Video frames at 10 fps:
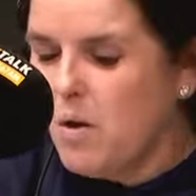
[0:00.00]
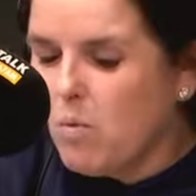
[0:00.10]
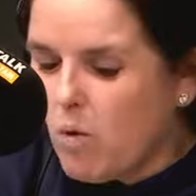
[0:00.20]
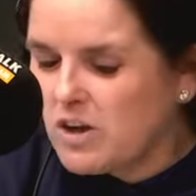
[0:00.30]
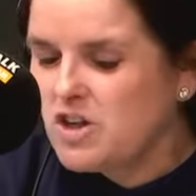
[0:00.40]

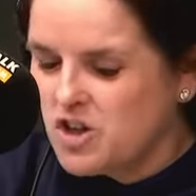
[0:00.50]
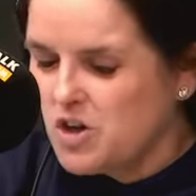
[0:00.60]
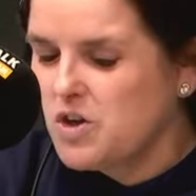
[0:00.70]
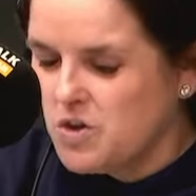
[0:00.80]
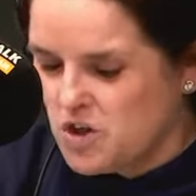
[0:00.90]
what
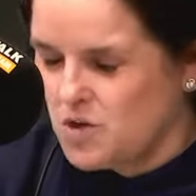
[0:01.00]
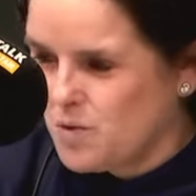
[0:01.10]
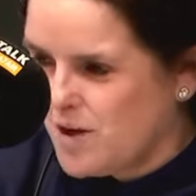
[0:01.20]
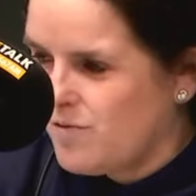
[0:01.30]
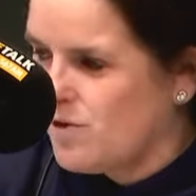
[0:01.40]
should you
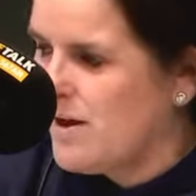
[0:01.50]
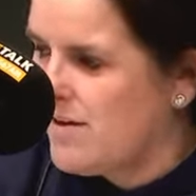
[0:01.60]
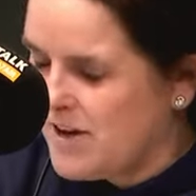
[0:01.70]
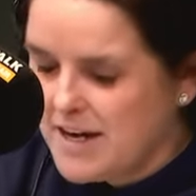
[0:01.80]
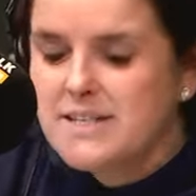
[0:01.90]
do if you
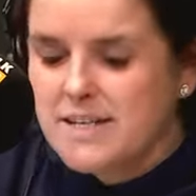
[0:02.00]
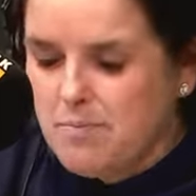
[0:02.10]
have hit